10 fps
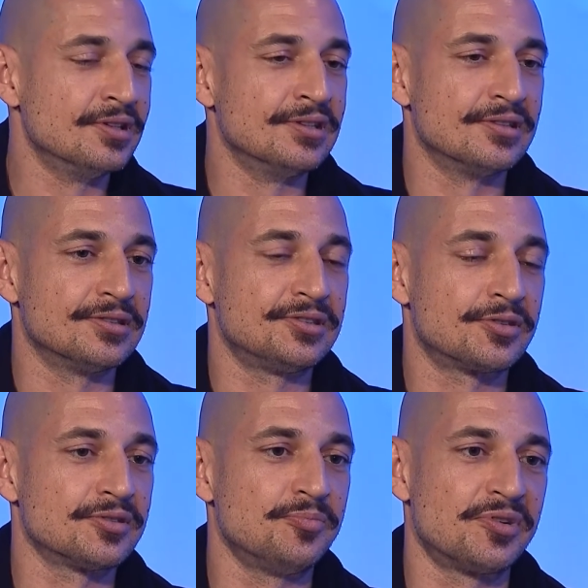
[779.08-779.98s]
in a
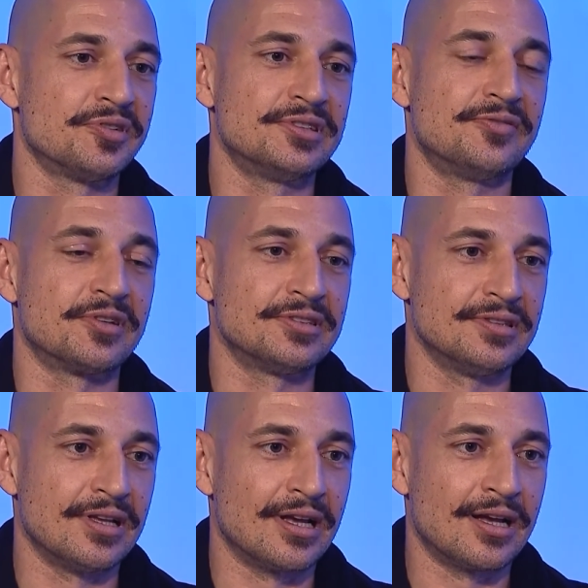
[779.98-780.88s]
certain period
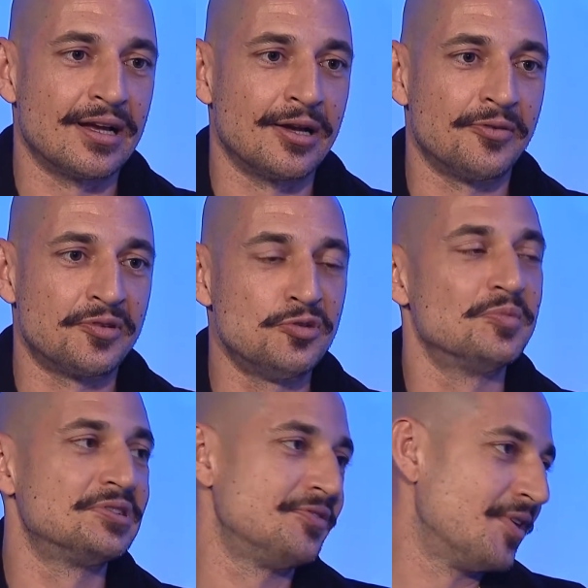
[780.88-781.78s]
of
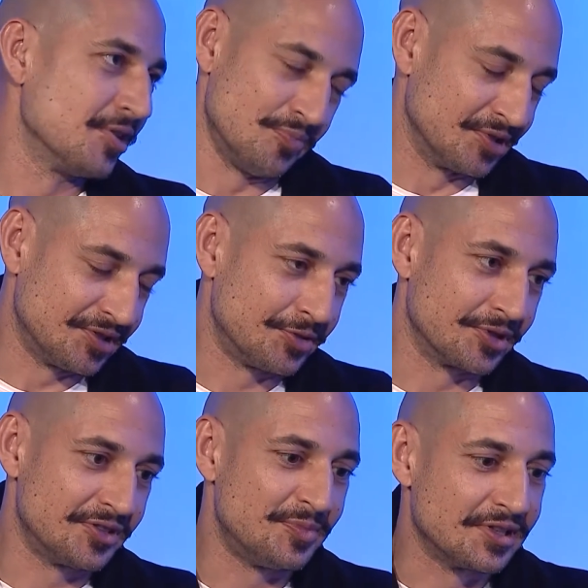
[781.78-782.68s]
human development, so
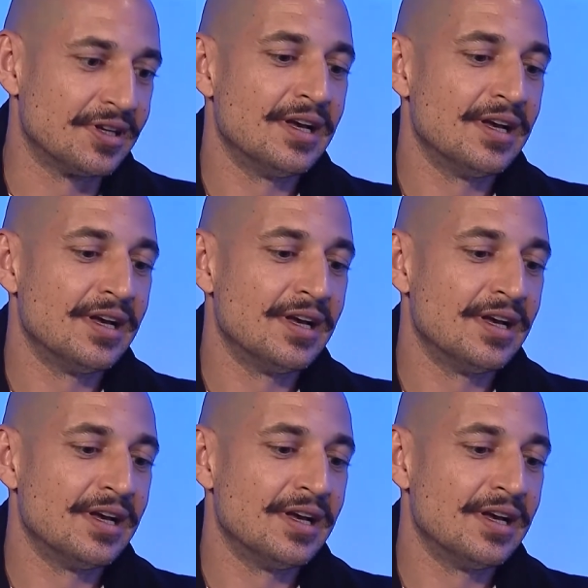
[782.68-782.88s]
to speak.